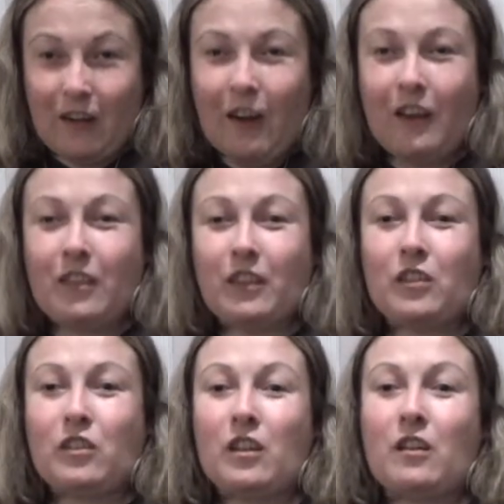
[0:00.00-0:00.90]
I think
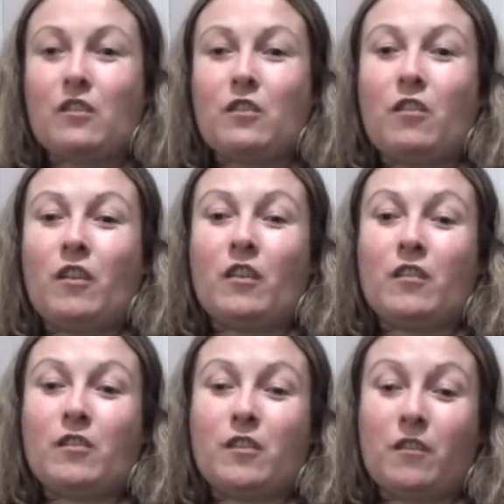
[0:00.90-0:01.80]
she has gotten
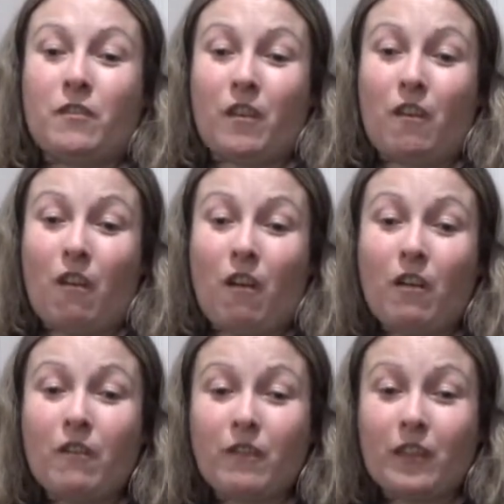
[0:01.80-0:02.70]
so far
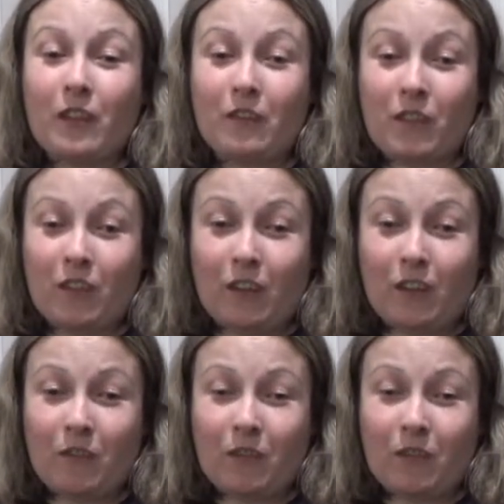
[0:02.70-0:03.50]
with everything,